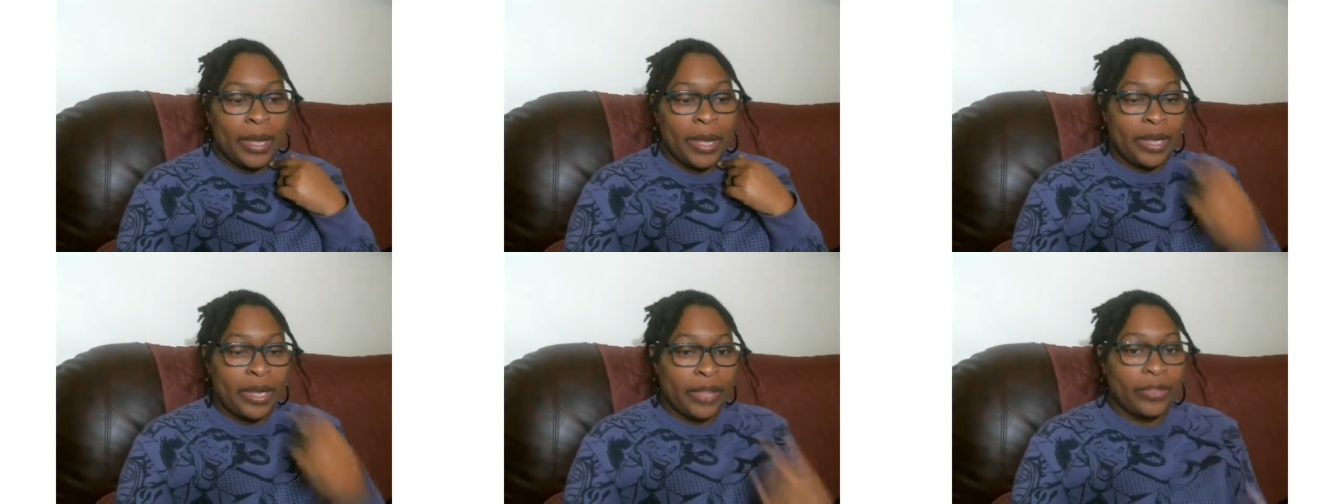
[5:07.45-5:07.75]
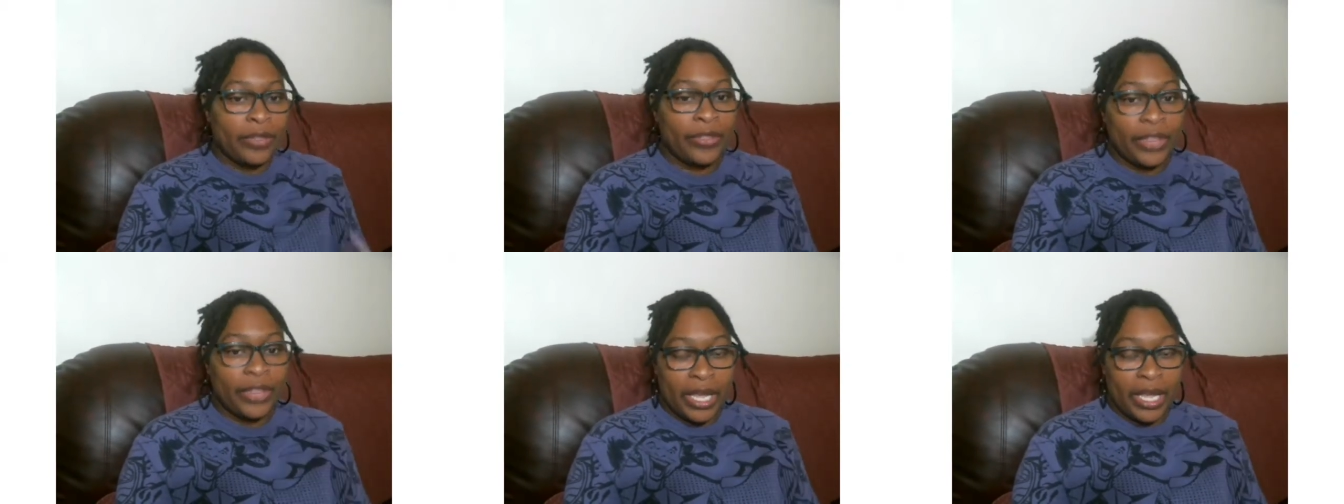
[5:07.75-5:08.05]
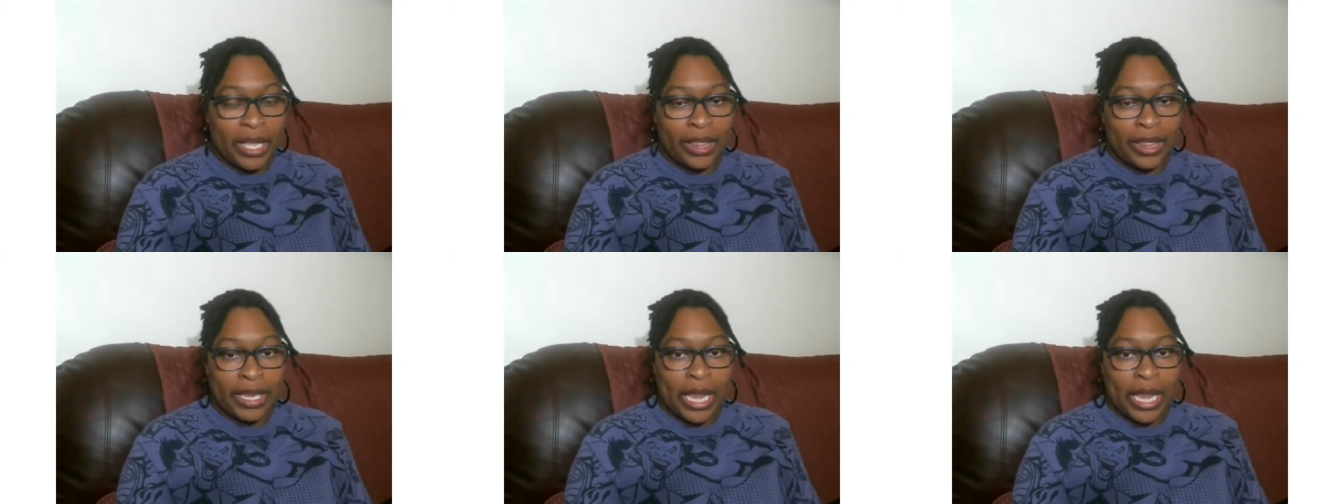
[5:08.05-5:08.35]
Another
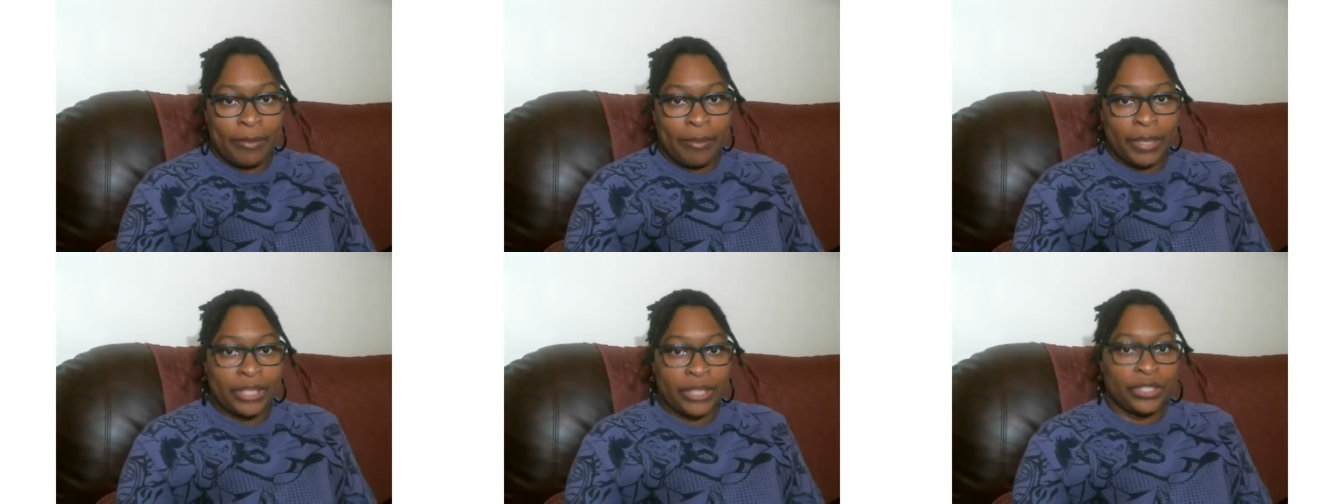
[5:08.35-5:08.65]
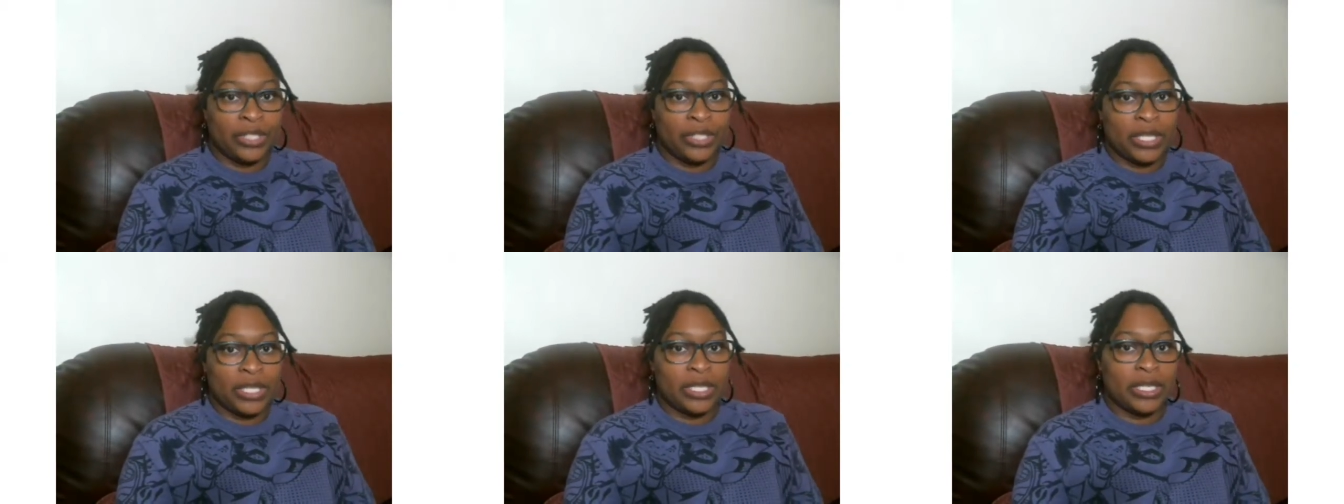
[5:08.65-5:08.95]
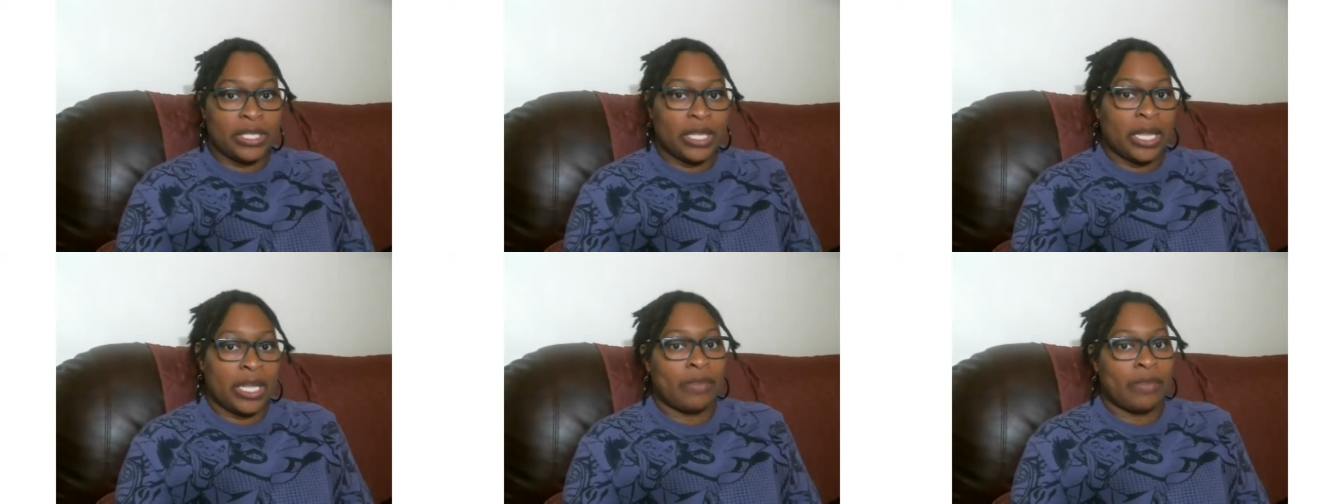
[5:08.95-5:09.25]
thing that I
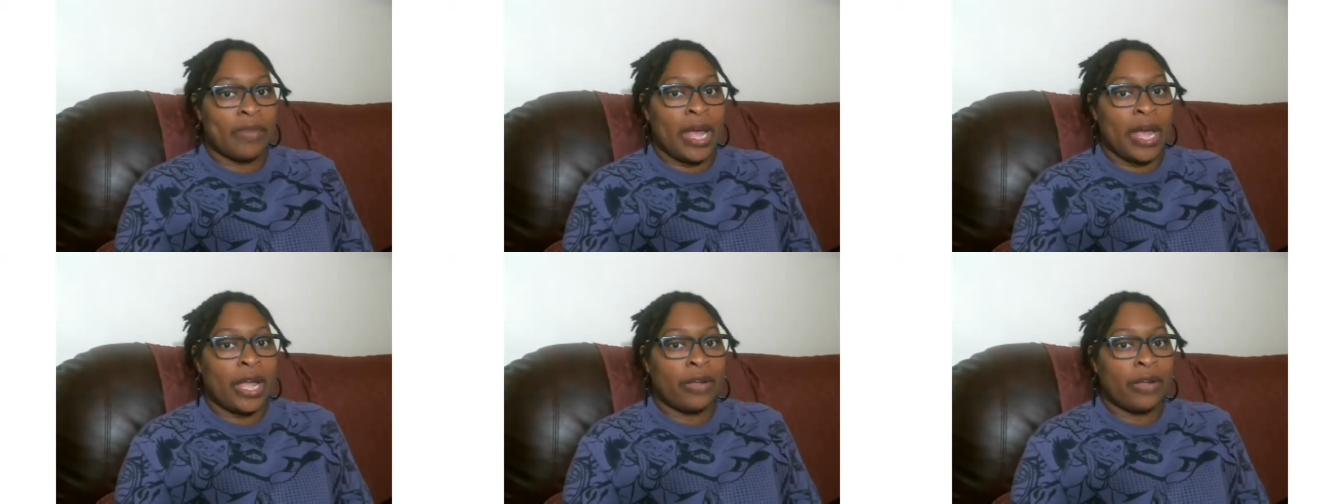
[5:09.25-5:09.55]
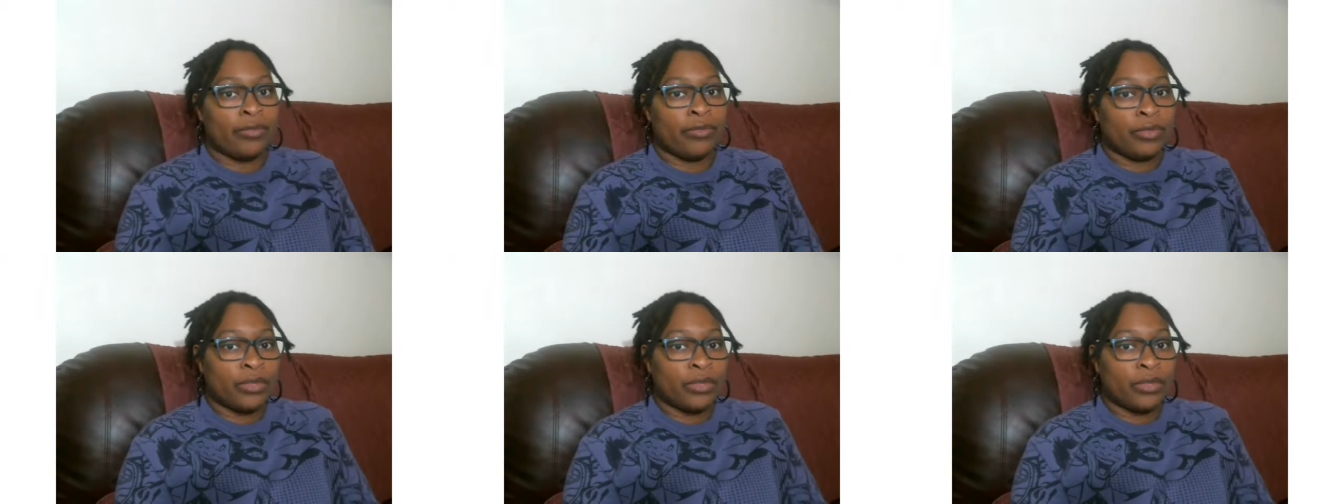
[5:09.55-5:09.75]
mentioned in my